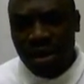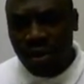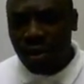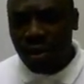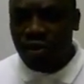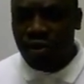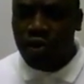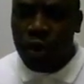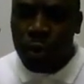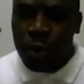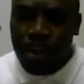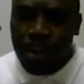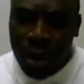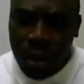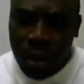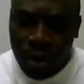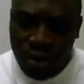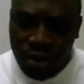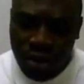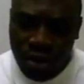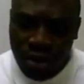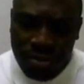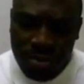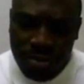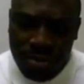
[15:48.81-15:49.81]
Your
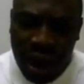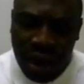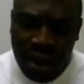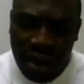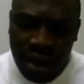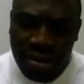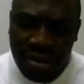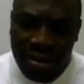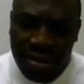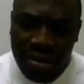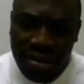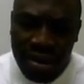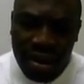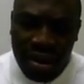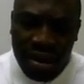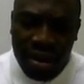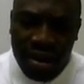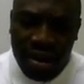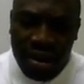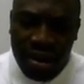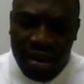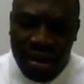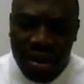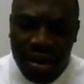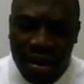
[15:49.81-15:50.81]
superconscious mind.
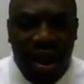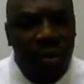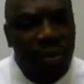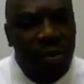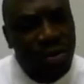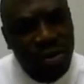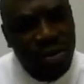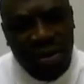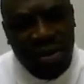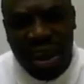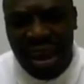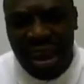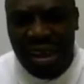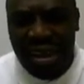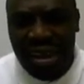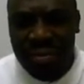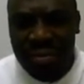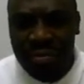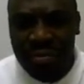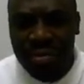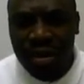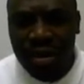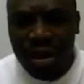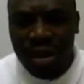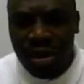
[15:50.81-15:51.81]

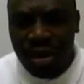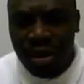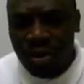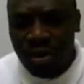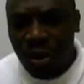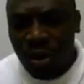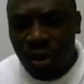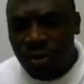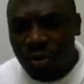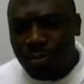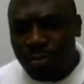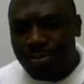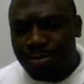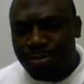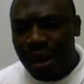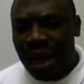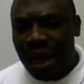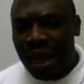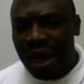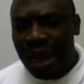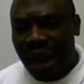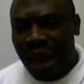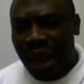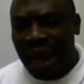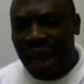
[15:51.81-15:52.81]
Altogether. Those
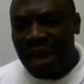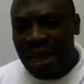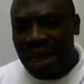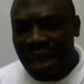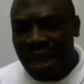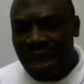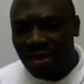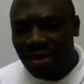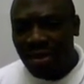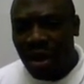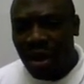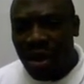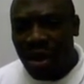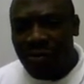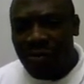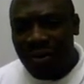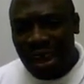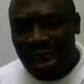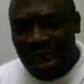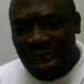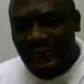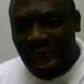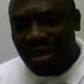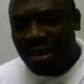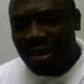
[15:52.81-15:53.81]
brilliant ideas
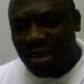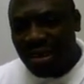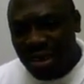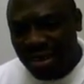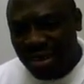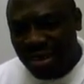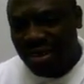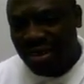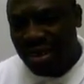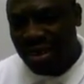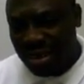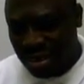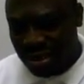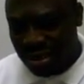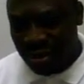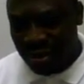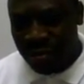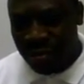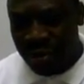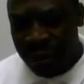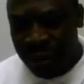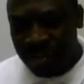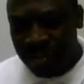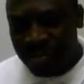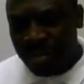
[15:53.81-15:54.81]
of creating the
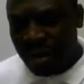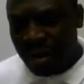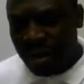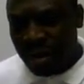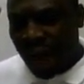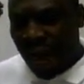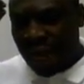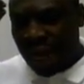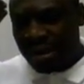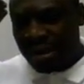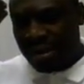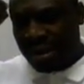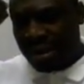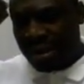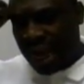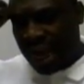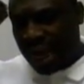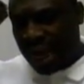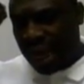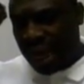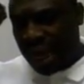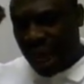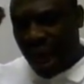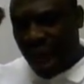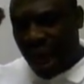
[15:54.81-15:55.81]
systems are
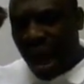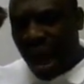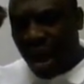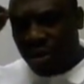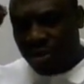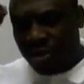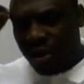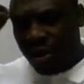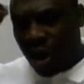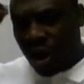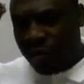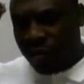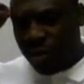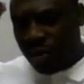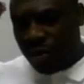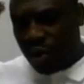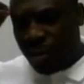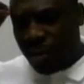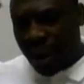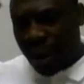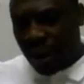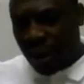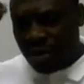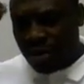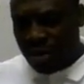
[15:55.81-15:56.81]
taken out of your
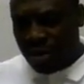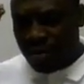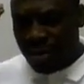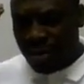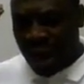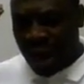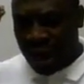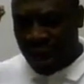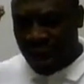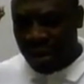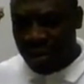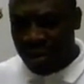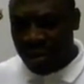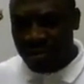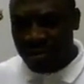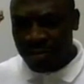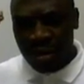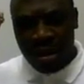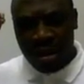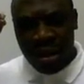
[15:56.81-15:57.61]
superconscious mind.